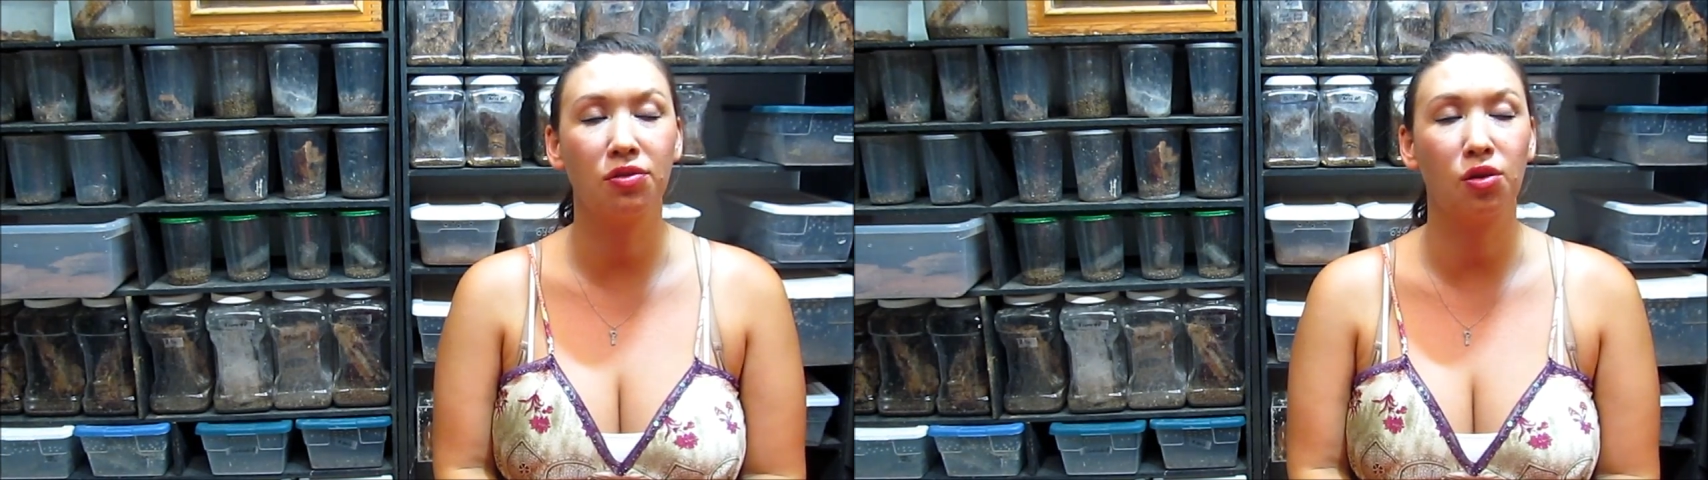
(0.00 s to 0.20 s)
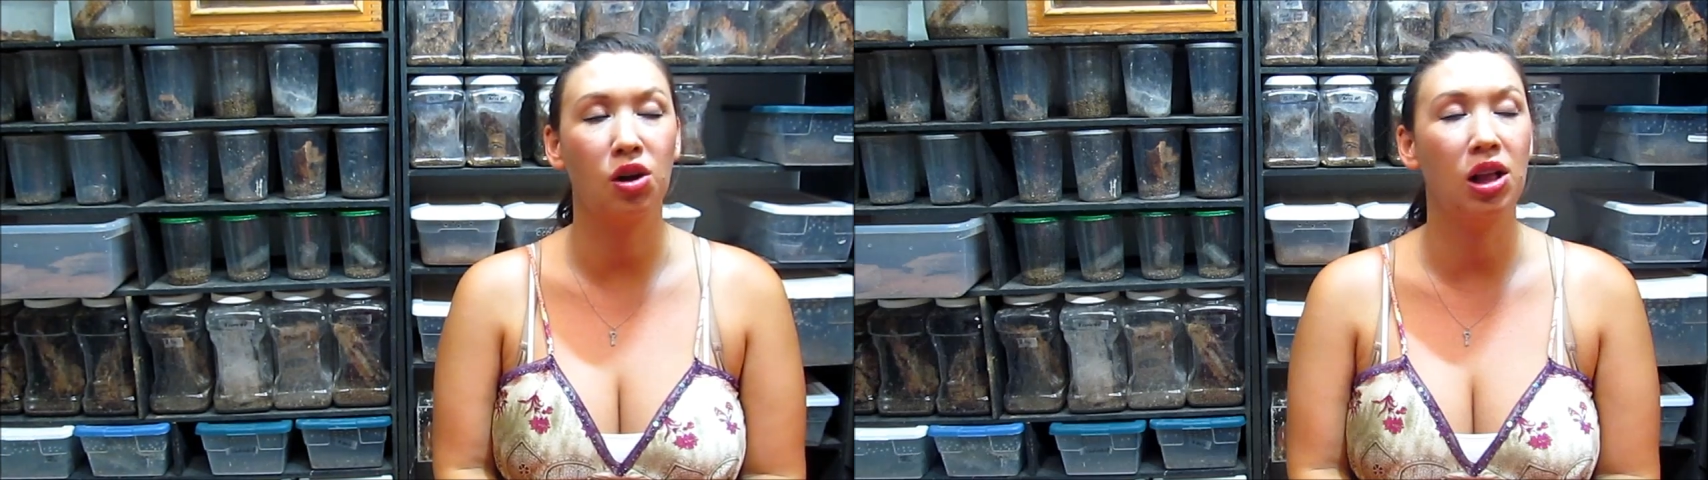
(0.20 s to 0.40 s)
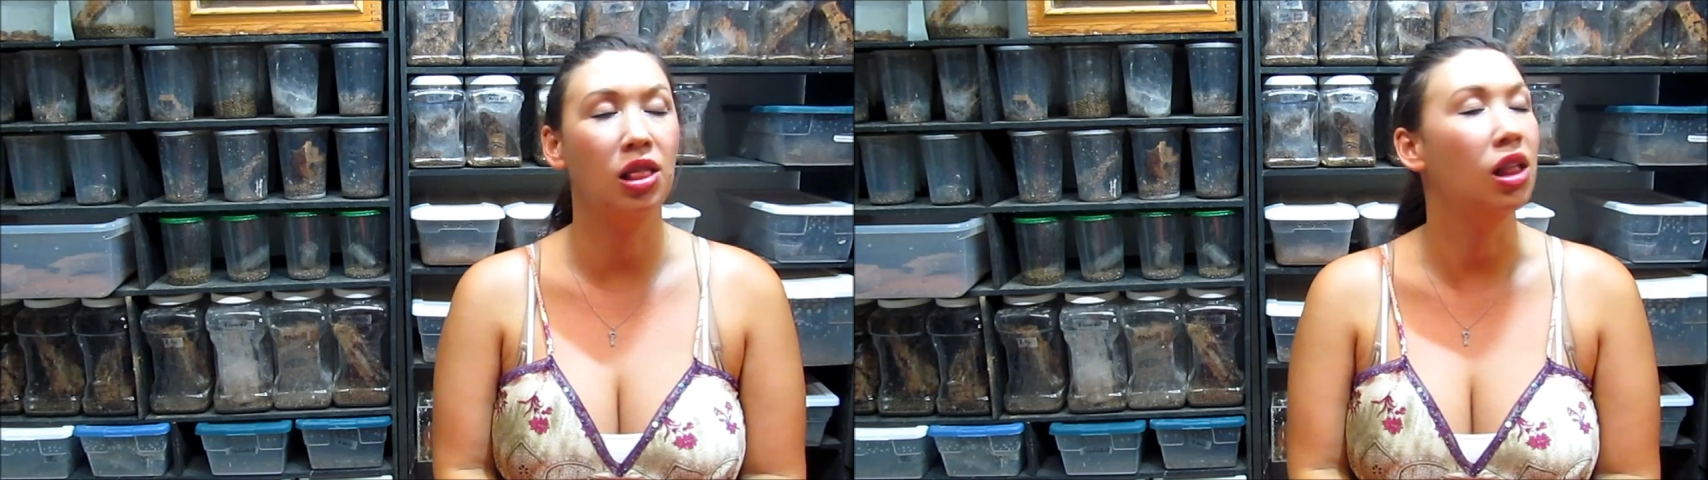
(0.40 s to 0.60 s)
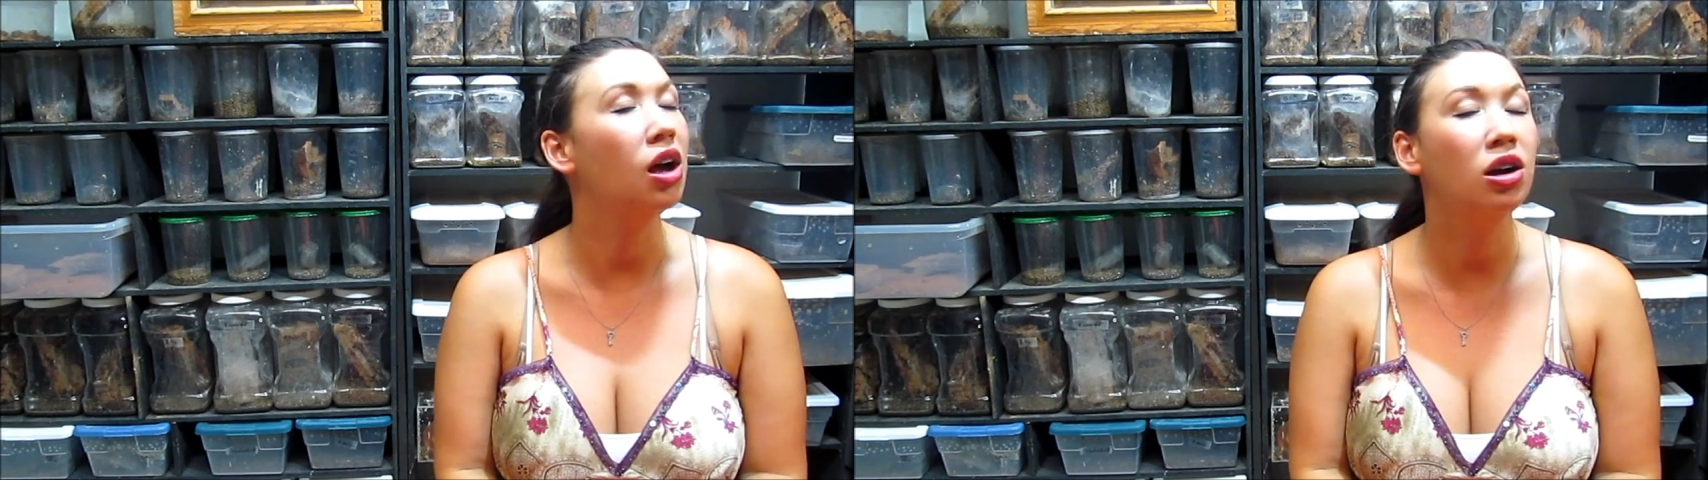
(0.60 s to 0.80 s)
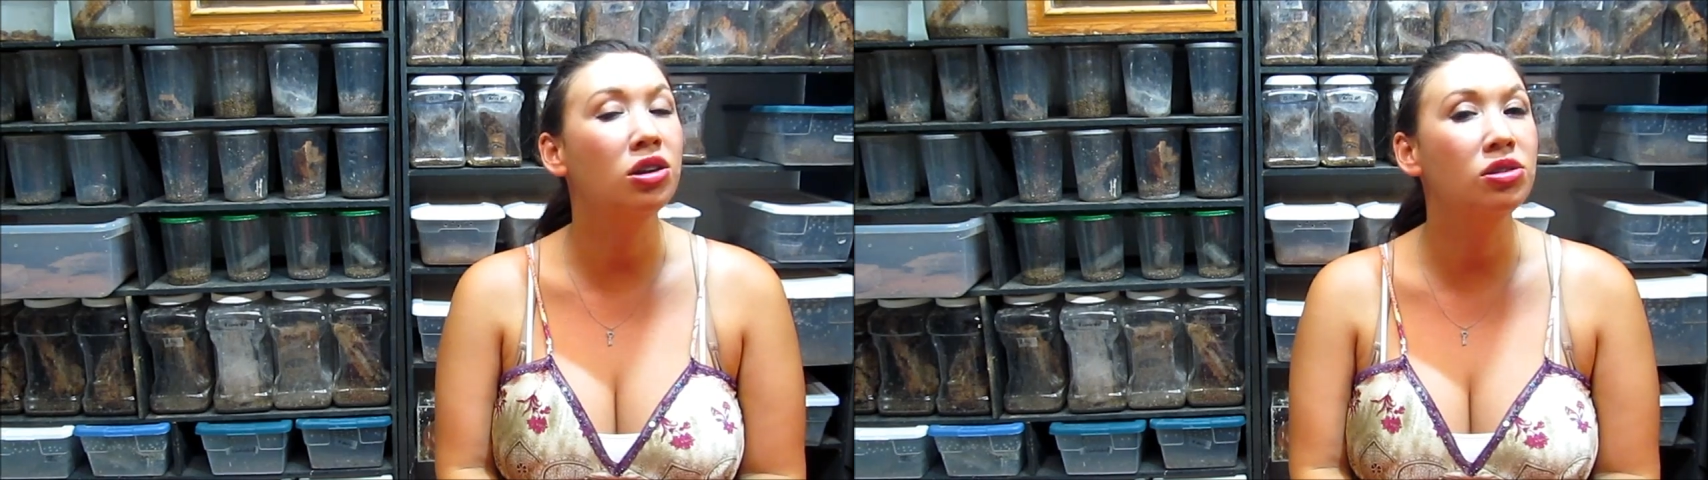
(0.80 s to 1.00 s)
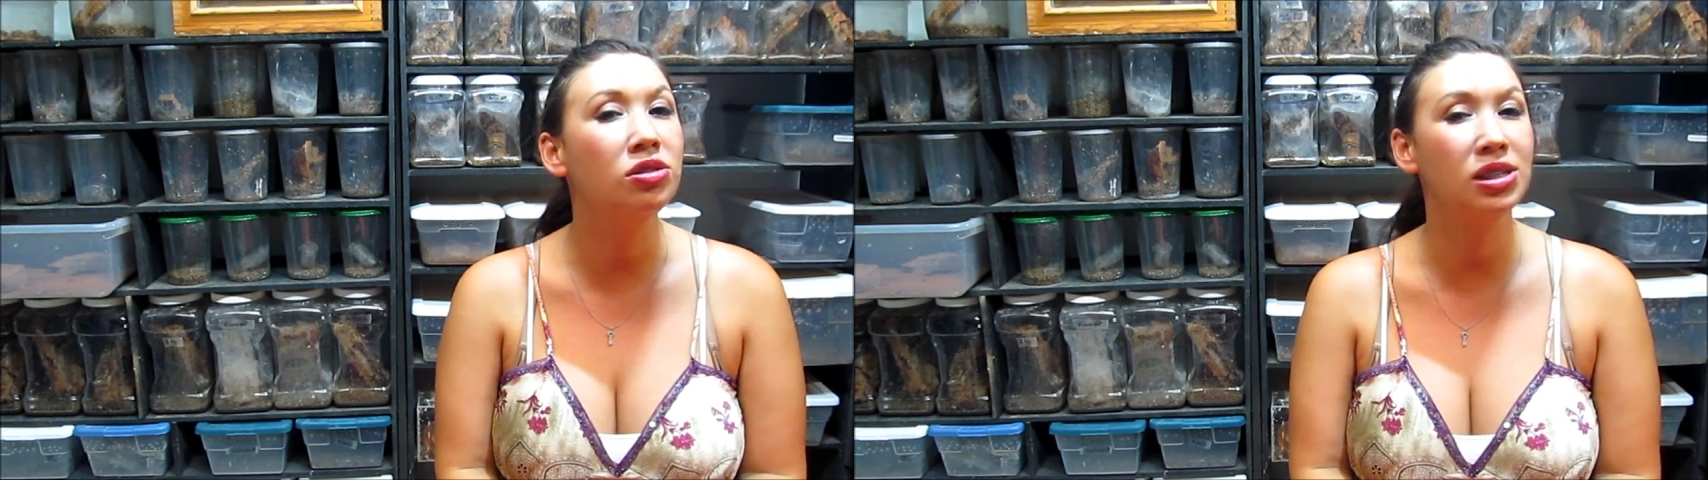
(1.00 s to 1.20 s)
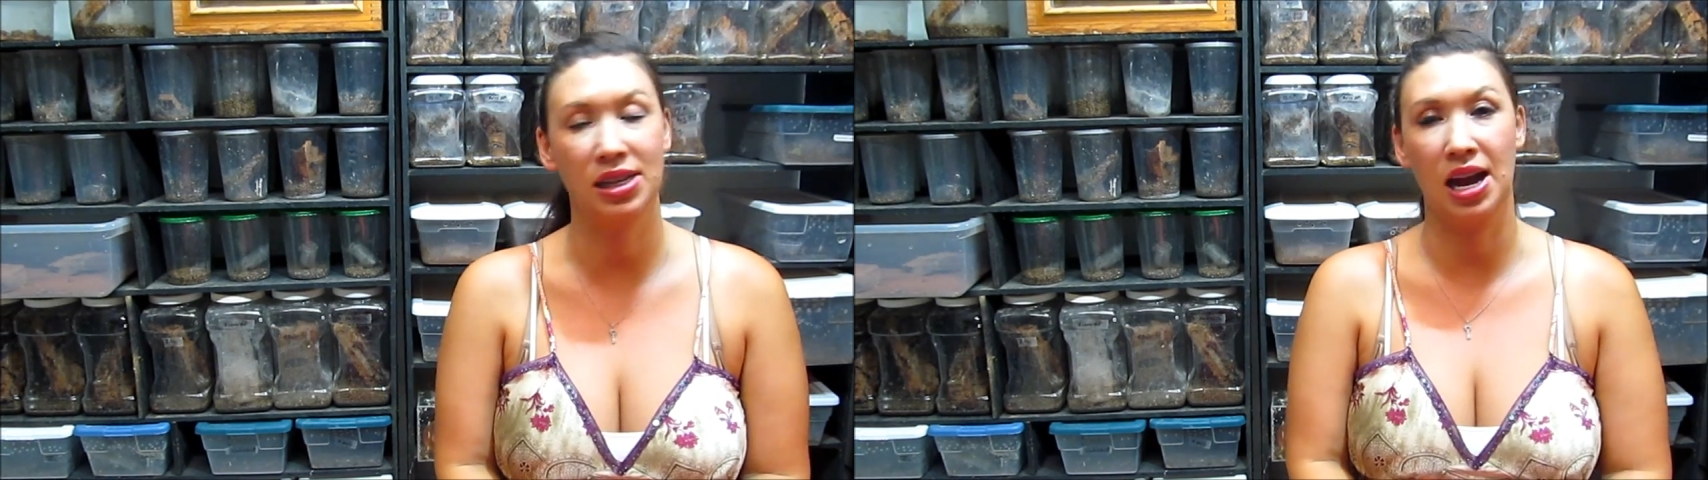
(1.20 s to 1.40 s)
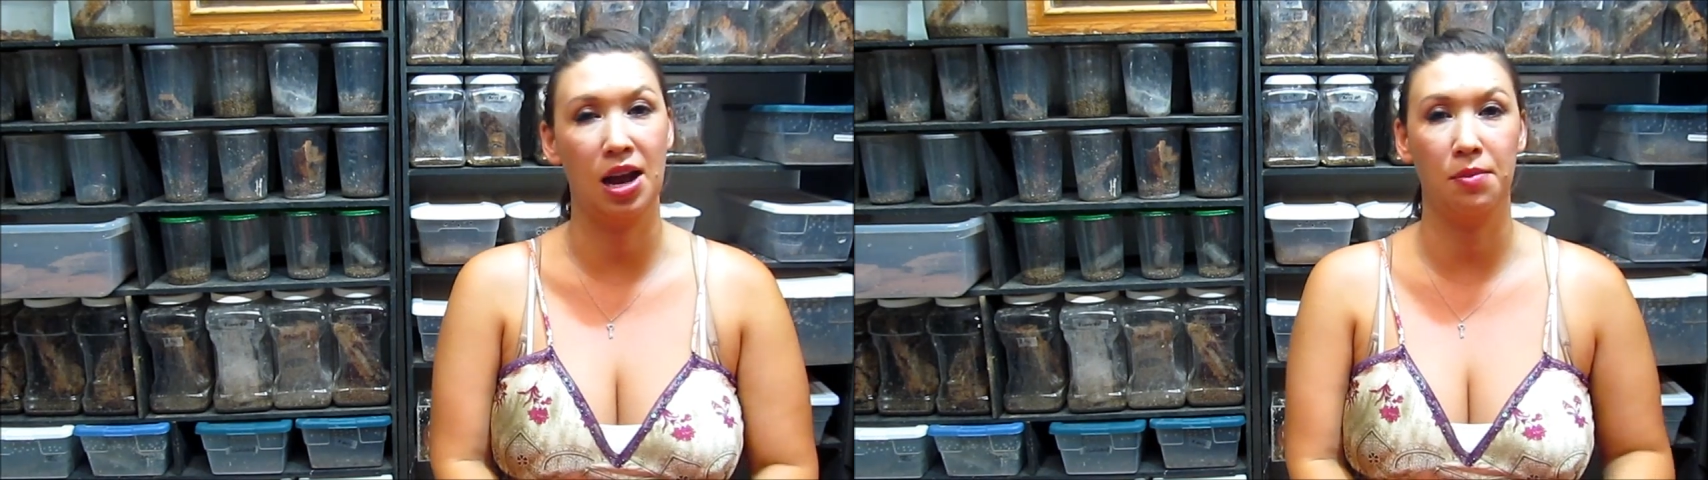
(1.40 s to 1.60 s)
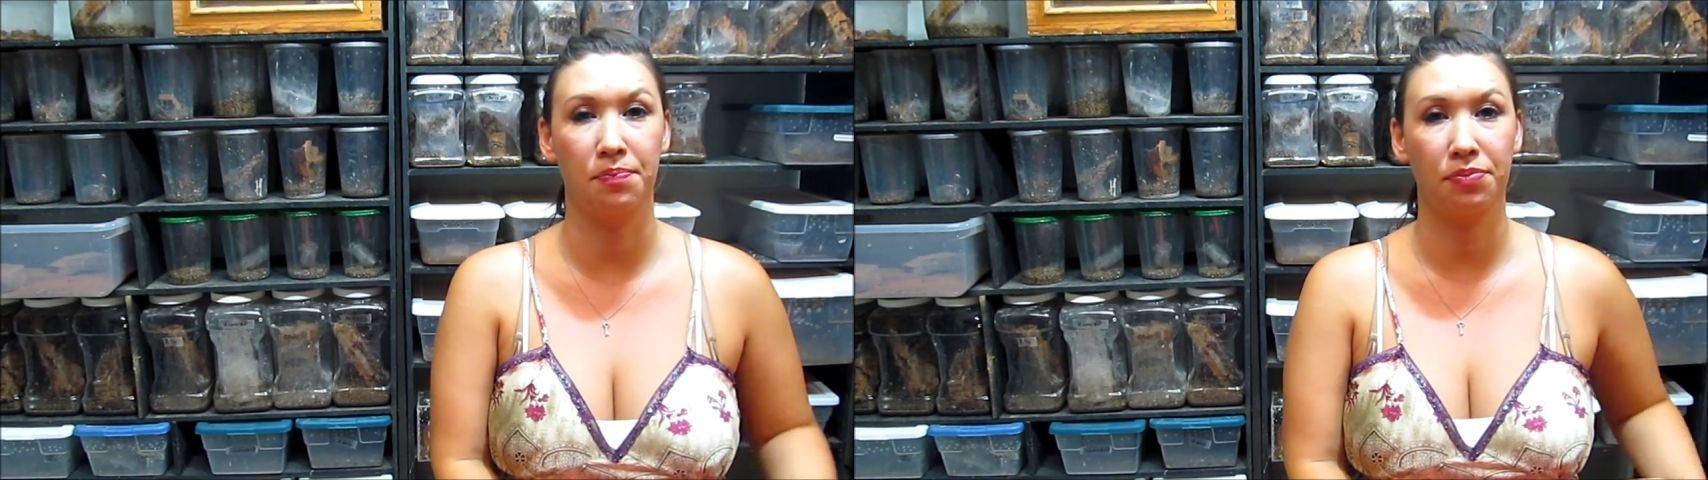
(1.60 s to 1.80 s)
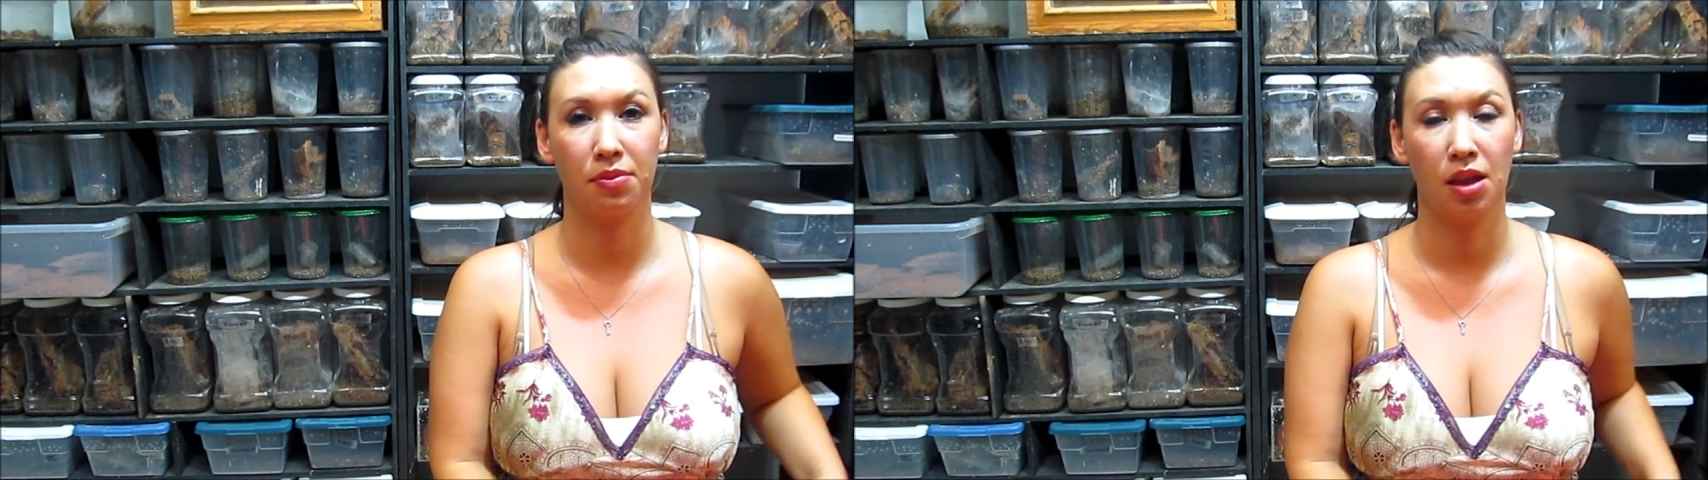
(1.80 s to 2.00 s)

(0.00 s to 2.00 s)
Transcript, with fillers: for a long time.